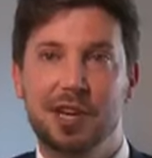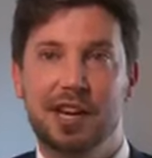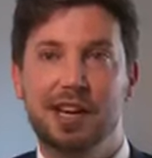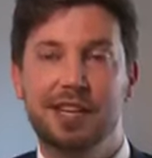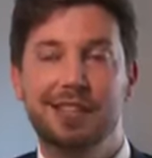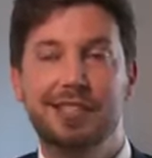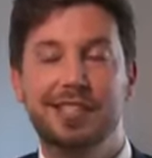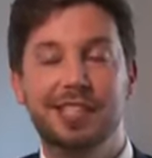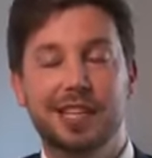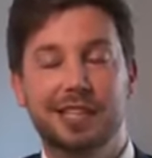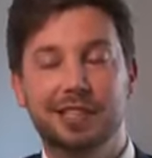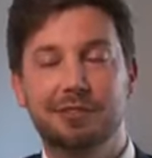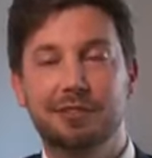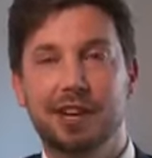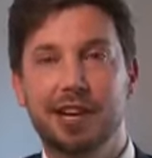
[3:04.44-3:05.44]
hard,
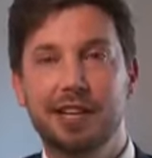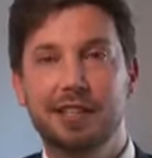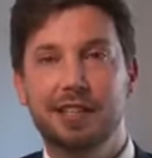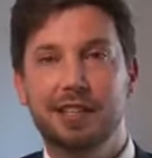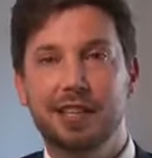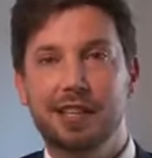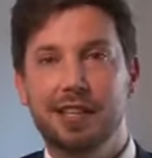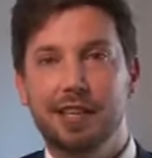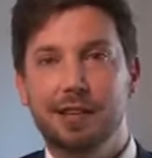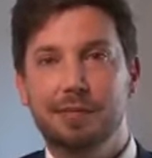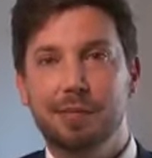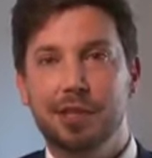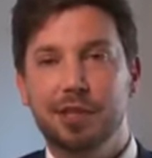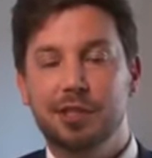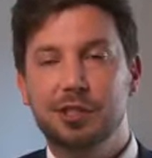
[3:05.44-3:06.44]
just right,
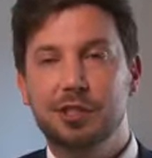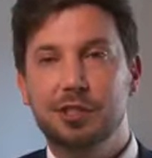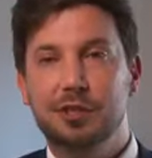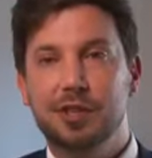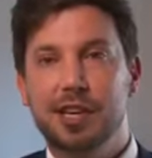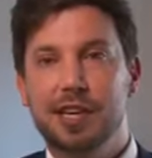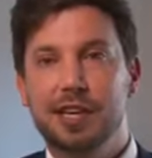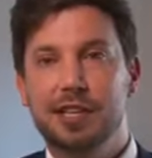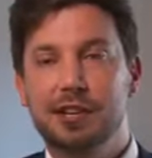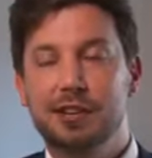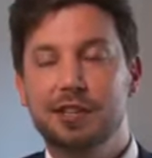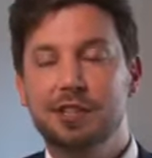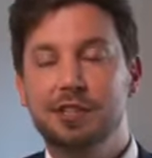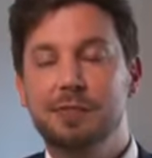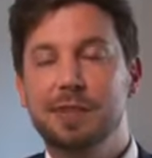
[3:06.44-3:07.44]
because you are
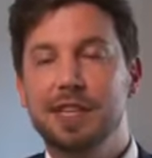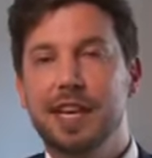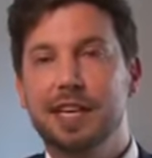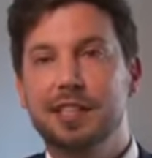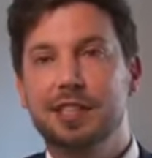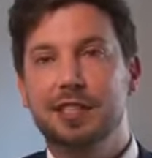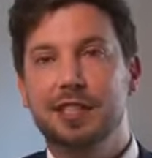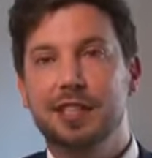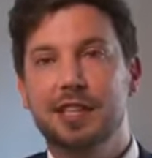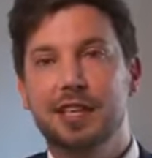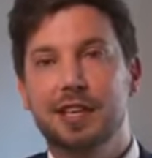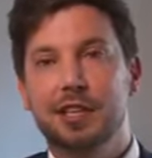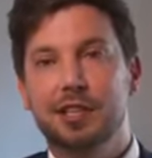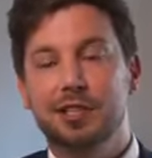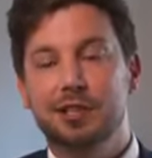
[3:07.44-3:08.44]
going to be actually
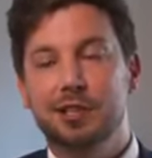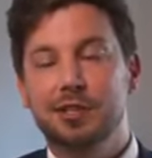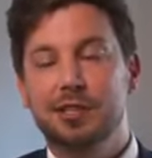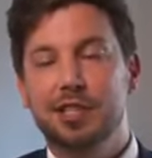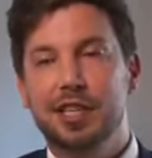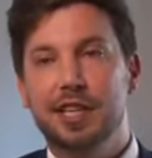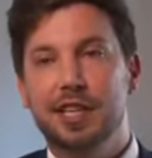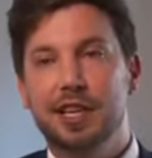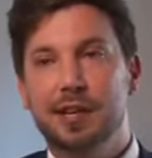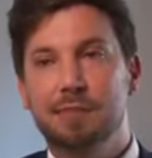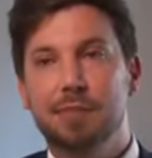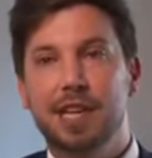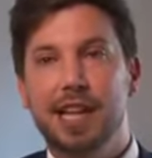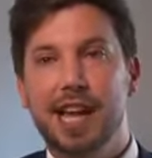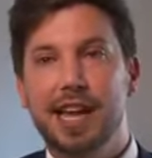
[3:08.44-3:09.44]
using
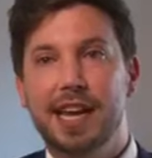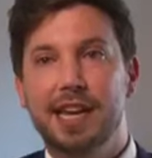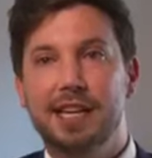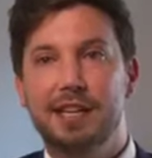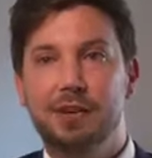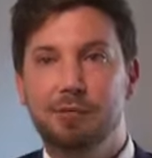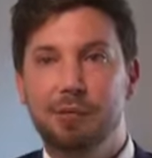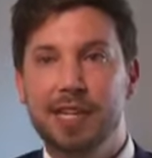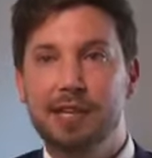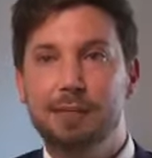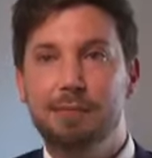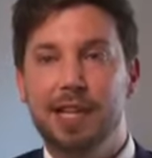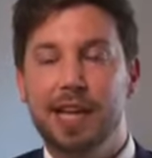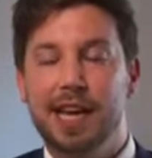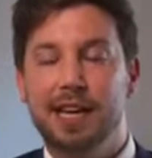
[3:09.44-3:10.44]
a
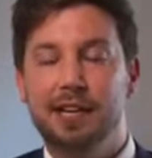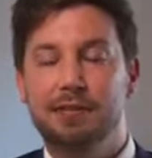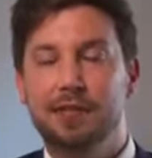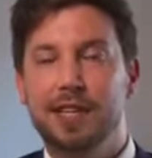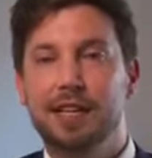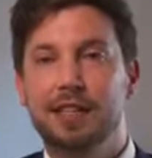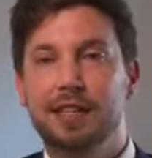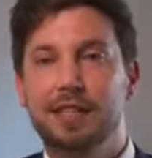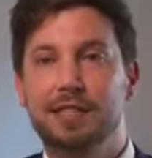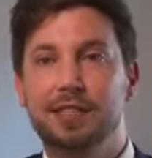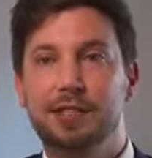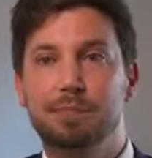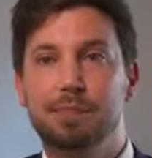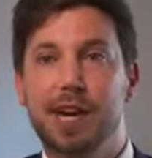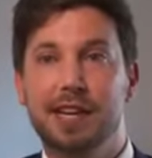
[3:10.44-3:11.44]
weak plane of that lens
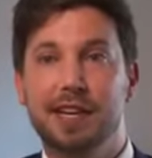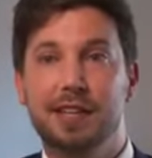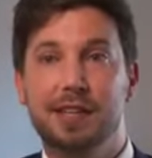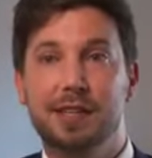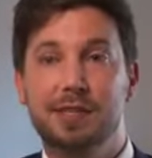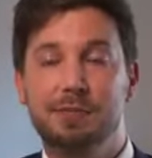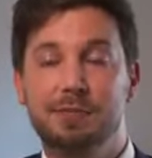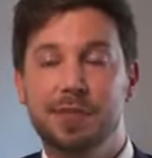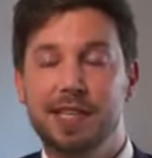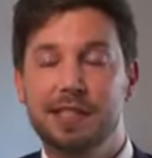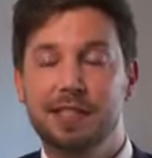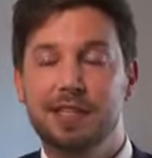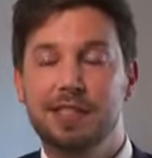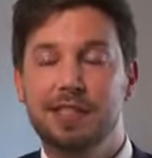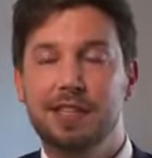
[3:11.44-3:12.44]
to break it into
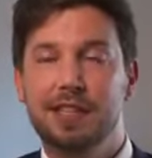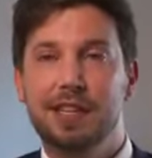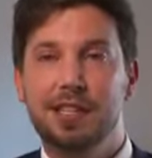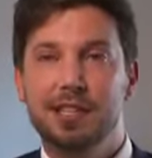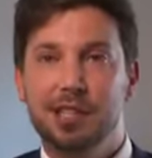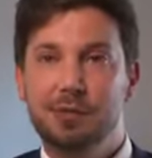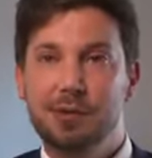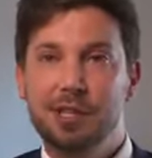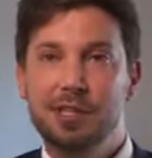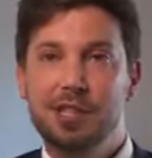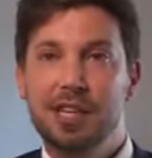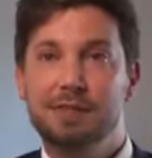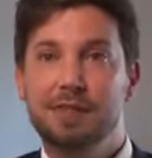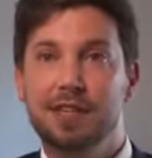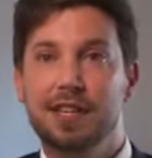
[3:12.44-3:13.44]
pieces. So you want it
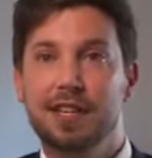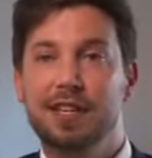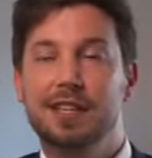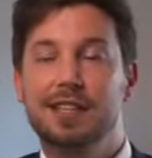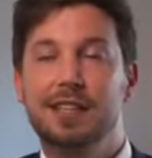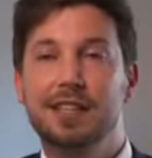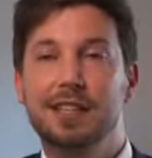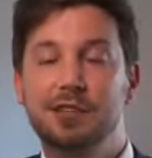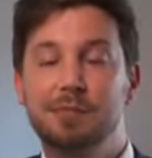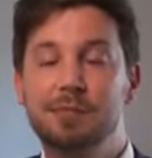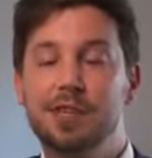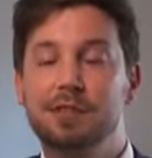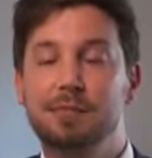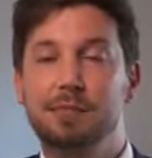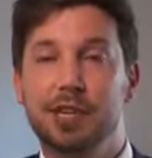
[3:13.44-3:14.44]
to have a little
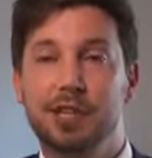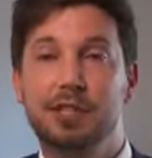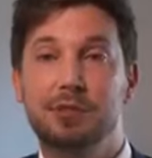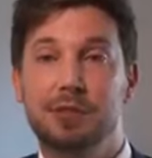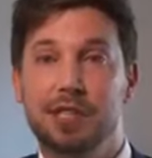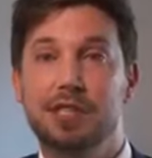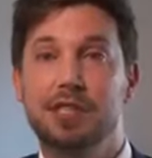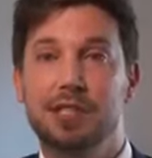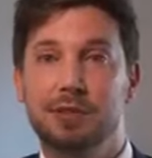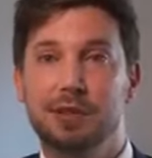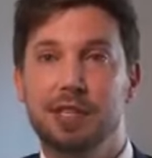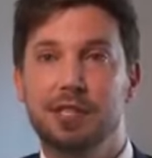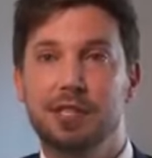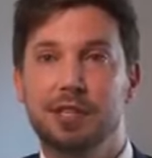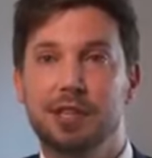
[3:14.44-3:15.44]
bit of brittleness to
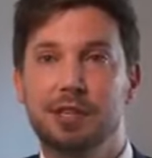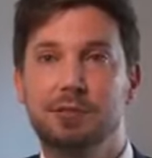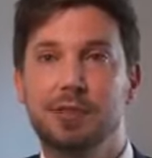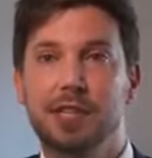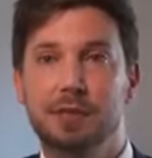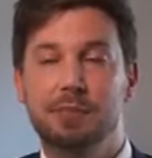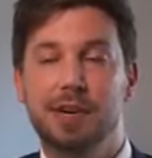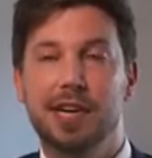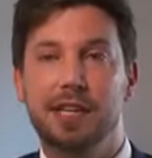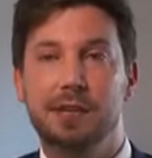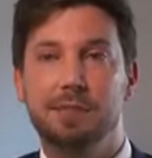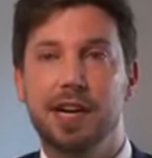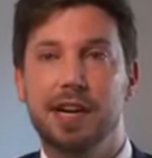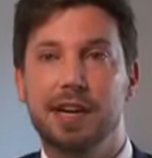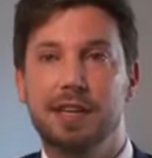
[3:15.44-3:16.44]
it so that it will break
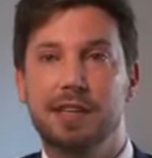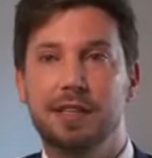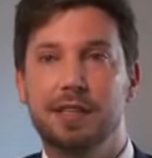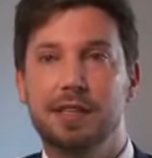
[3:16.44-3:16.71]
apart.